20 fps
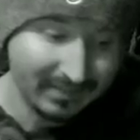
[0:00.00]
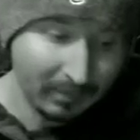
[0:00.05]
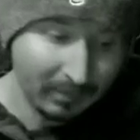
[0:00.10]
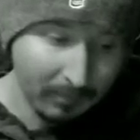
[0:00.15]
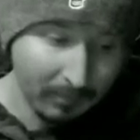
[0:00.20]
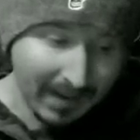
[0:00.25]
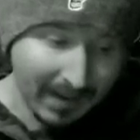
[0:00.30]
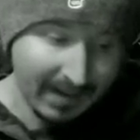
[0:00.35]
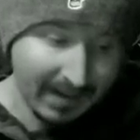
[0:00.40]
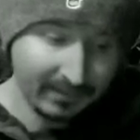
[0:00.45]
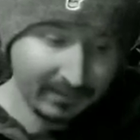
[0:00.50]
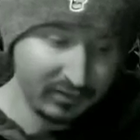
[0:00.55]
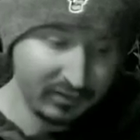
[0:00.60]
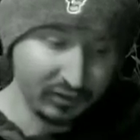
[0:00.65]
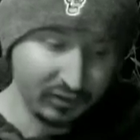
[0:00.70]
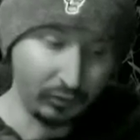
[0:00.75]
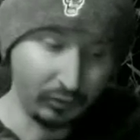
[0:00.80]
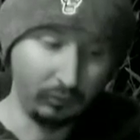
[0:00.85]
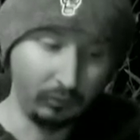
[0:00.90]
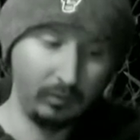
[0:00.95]
command
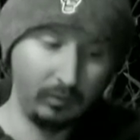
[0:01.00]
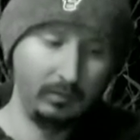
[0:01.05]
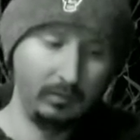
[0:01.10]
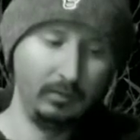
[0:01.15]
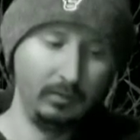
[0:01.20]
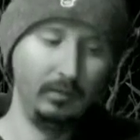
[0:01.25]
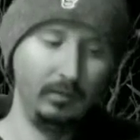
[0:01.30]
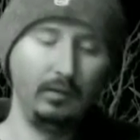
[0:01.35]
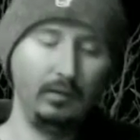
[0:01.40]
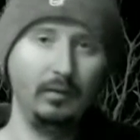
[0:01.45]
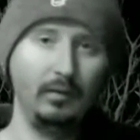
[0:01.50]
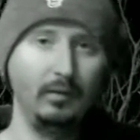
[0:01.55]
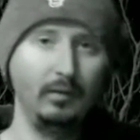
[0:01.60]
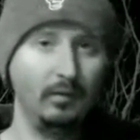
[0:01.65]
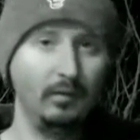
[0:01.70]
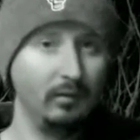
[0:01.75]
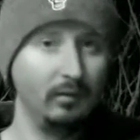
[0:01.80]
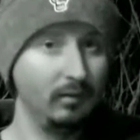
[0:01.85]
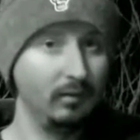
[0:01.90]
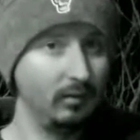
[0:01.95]
you?
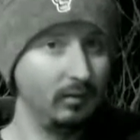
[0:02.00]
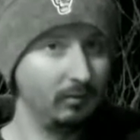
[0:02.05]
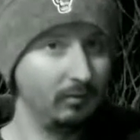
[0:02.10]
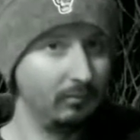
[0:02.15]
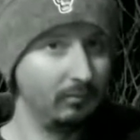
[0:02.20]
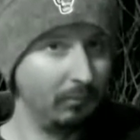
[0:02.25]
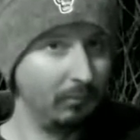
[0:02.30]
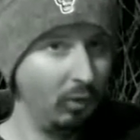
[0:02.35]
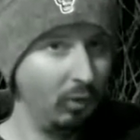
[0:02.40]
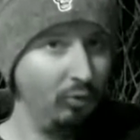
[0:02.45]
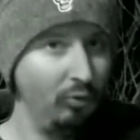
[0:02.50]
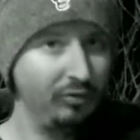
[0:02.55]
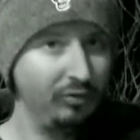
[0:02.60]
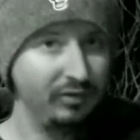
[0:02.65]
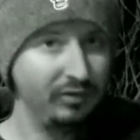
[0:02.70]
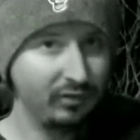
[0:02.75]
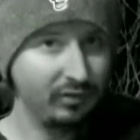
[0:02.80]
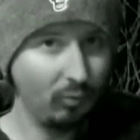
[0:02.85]
Moses,